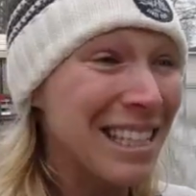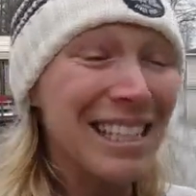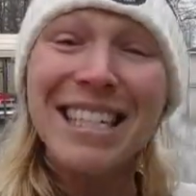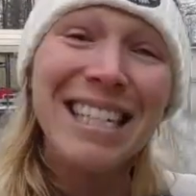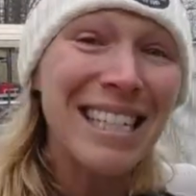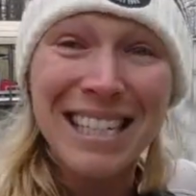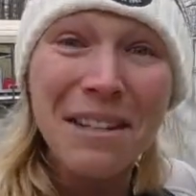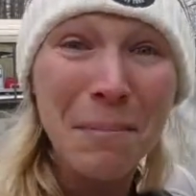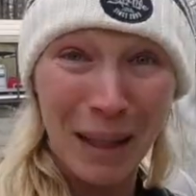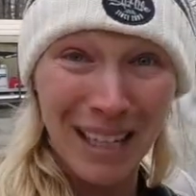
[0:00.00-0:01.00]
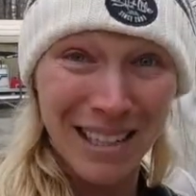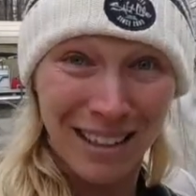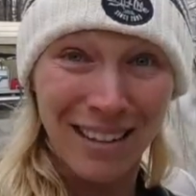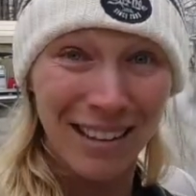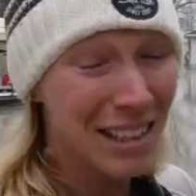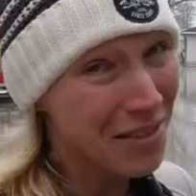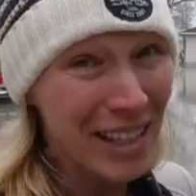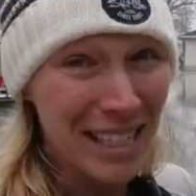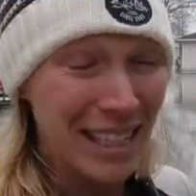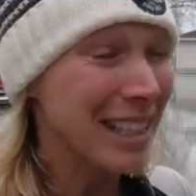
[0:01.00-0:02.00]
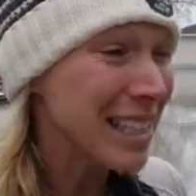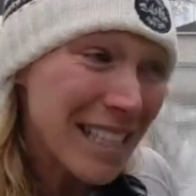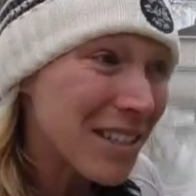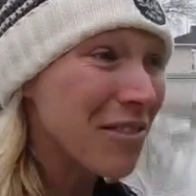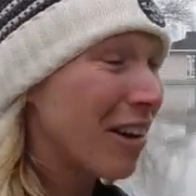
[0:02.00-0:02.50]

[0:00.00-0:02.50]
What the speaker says: Because this isn't pleasant. Let's face it, this isn't